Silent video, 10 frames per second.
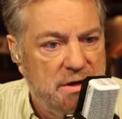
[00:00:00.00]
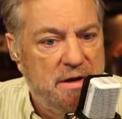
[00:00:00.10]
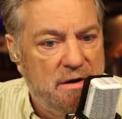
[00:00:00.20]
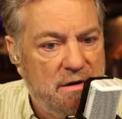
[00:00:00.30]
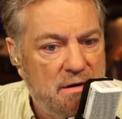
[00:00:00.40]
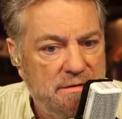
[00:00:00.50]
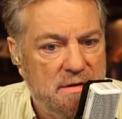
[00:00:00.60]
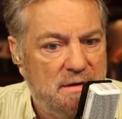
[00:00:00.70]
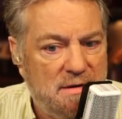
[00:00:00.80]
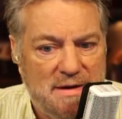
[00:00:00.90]
to hear
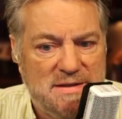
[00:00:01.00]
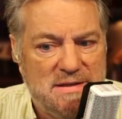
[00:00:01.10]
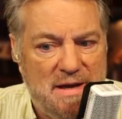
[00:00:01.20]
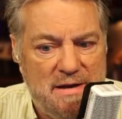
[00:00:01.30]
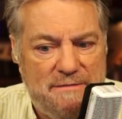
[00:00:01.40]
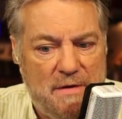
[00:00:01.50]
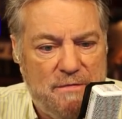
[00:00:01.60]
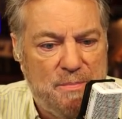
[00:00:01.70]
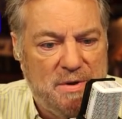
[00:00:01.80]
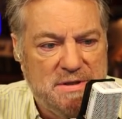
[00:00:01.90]
that it's NFL
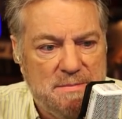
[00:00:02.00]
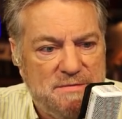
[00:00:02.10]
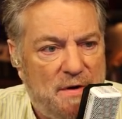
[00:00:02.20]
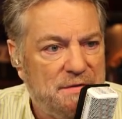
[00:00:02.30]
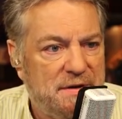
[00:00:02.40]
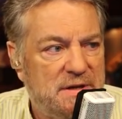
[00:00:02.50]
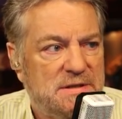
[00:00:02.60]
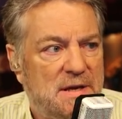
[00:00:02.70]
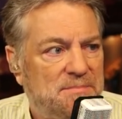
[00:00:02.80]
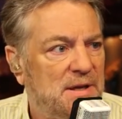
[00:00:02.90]
football team's fault that
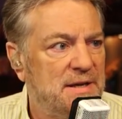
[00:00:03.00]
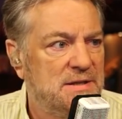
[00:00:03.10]
he's not playing.